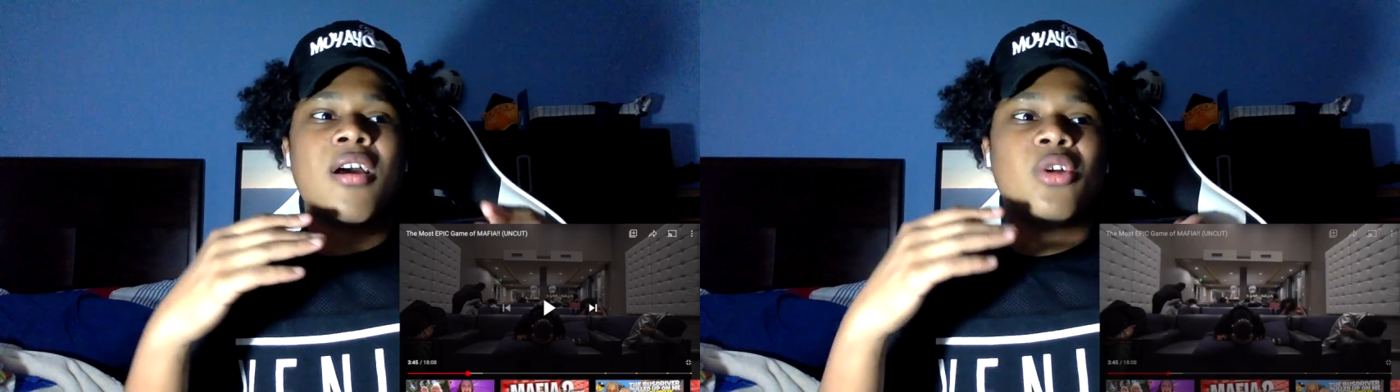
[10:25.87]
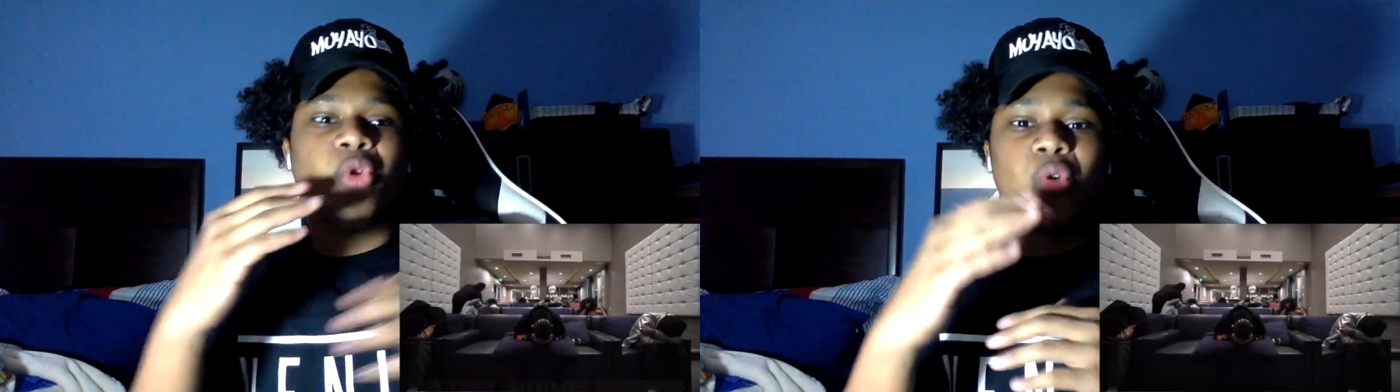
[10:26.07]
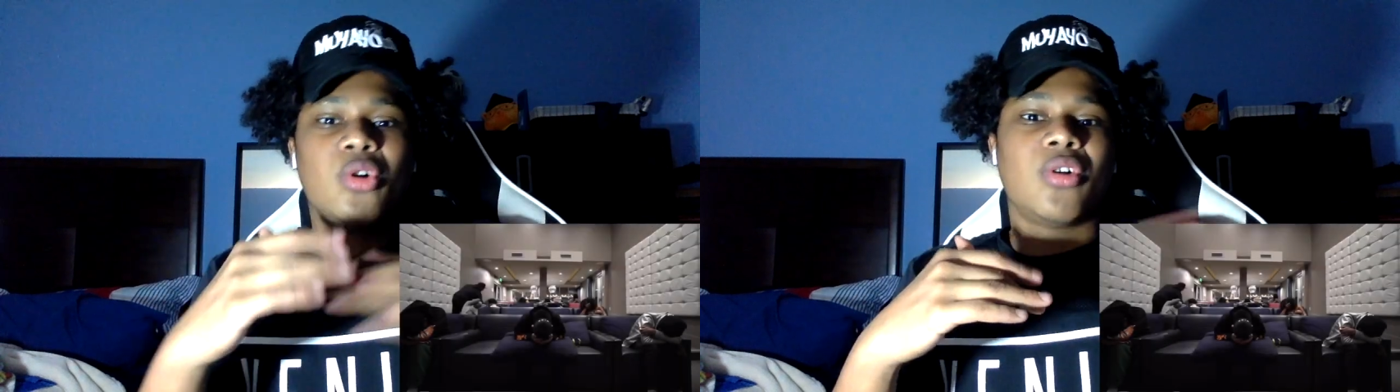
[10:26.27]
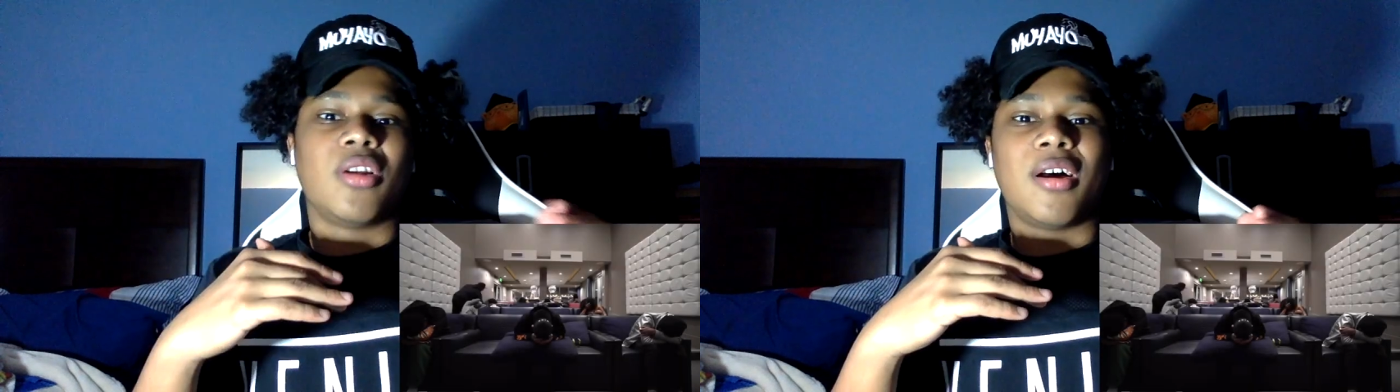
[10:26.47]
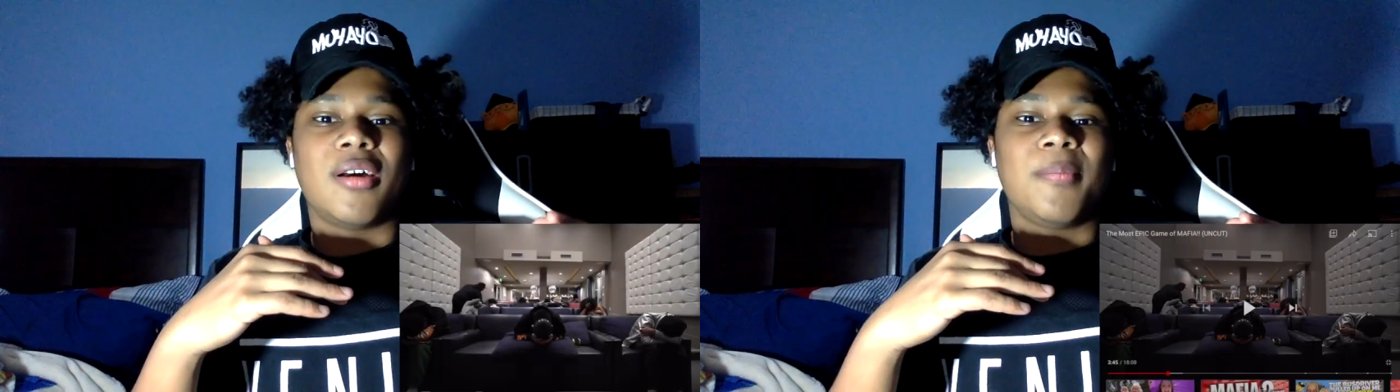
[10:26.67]
through
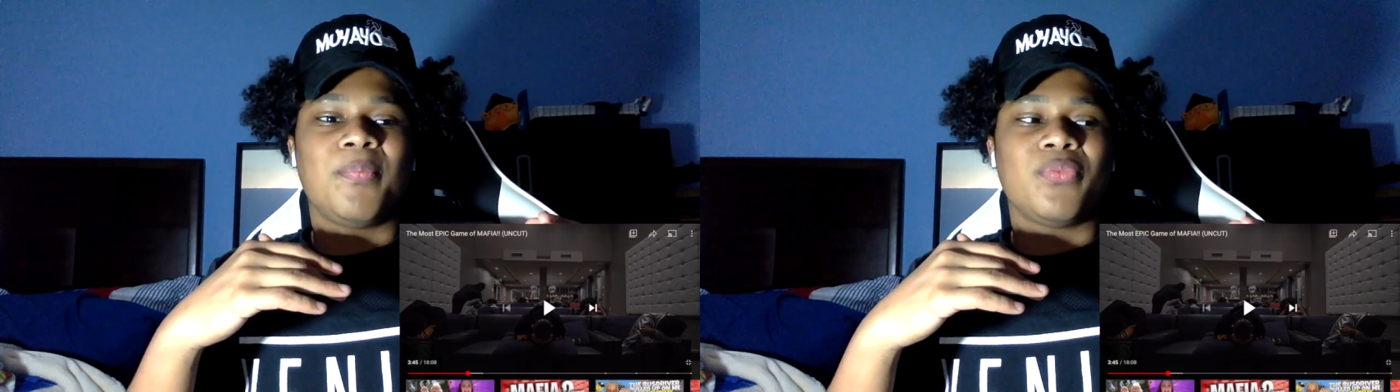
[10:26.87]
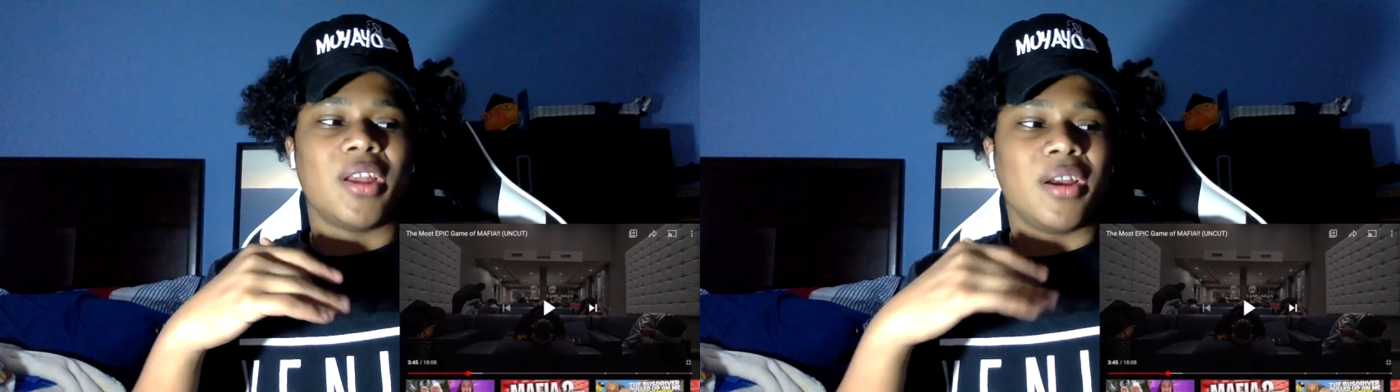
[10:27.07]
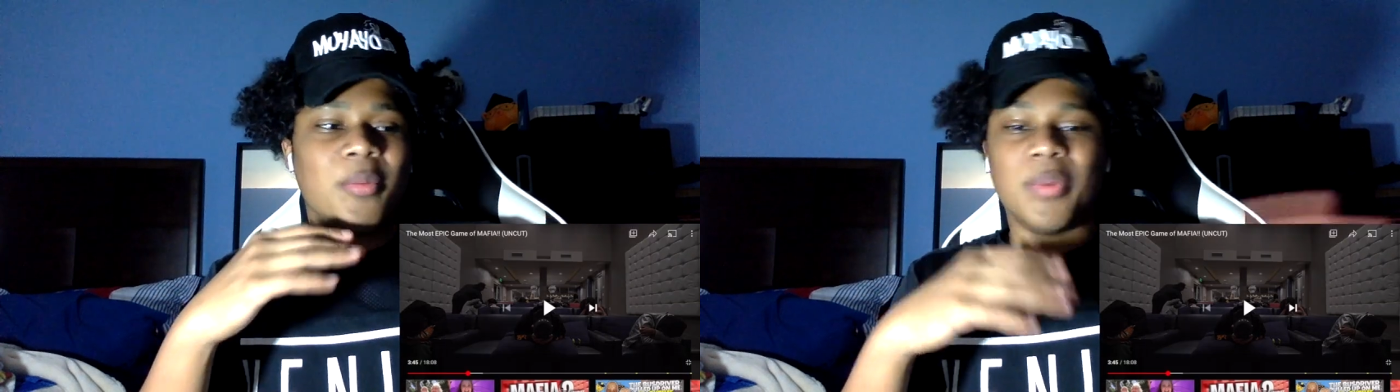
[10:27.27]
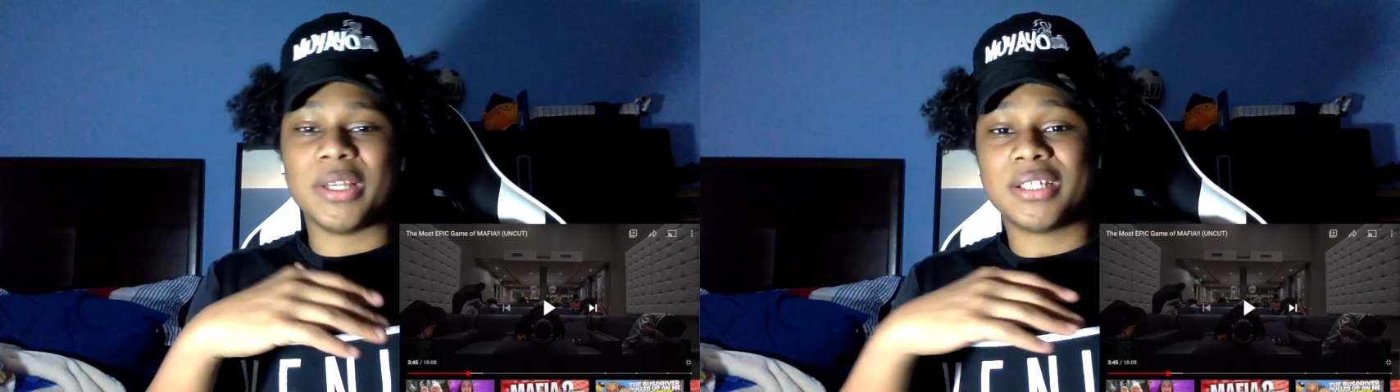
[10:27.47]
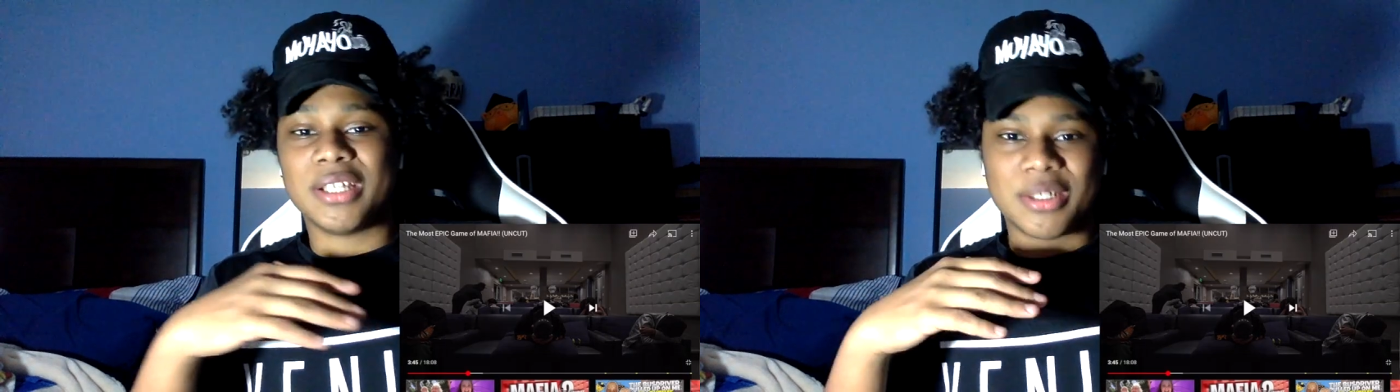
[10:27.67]
online, like a
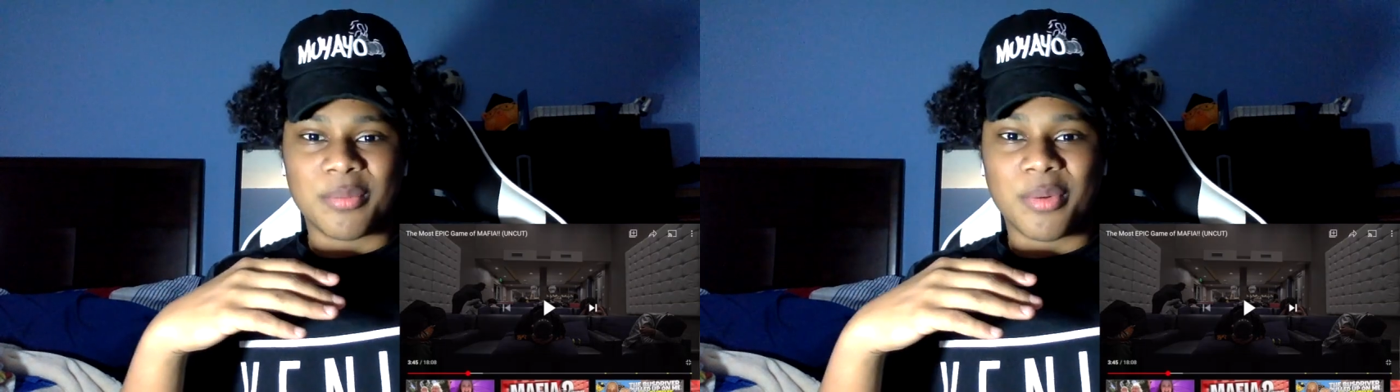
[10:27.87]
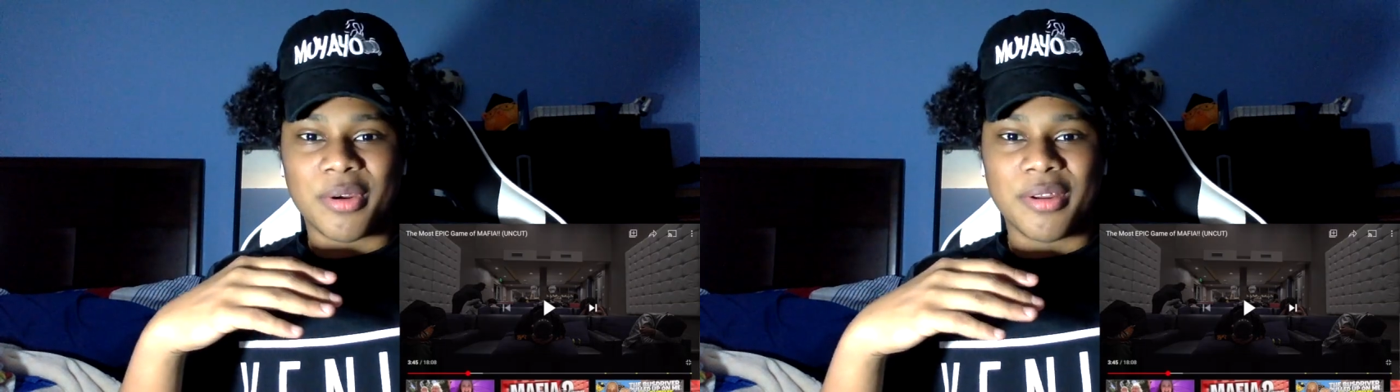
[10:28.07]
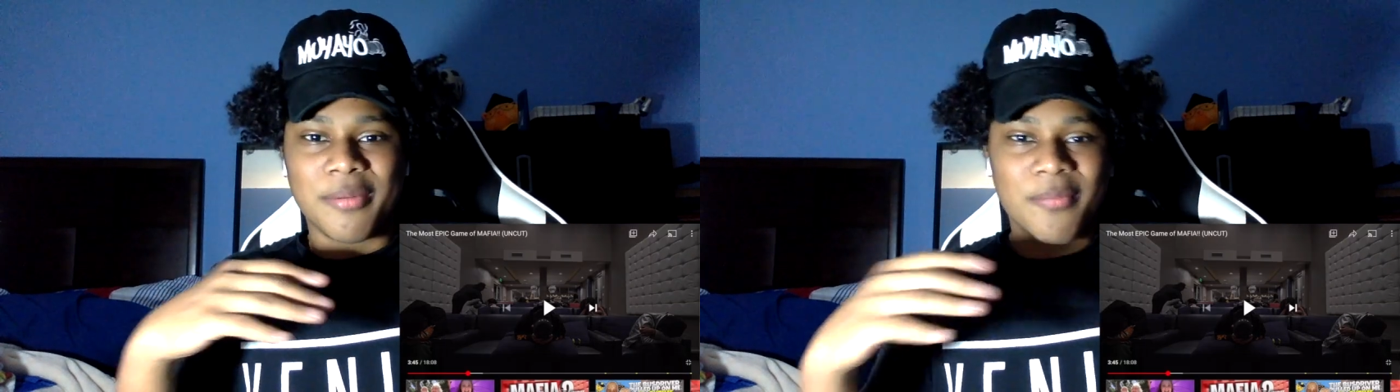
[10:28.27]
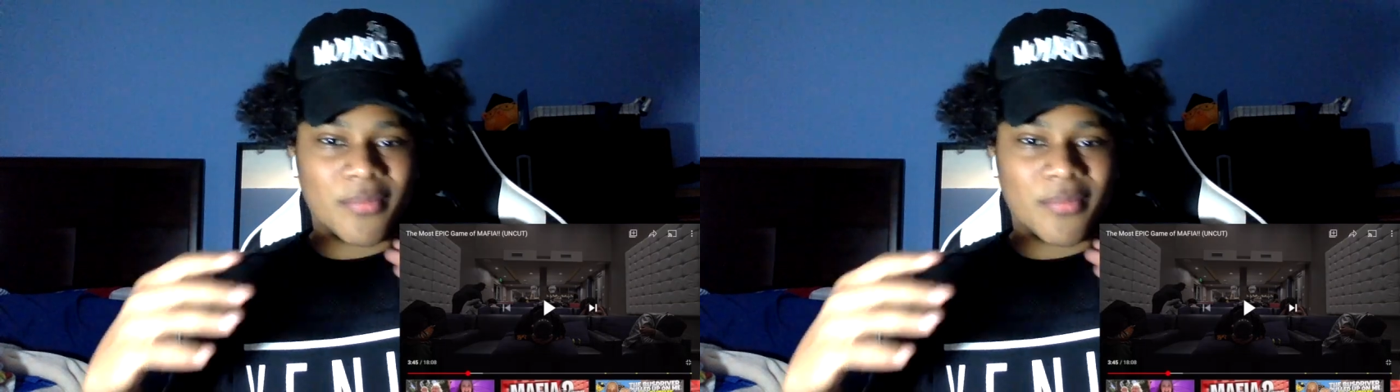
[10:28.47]
PlayStation party.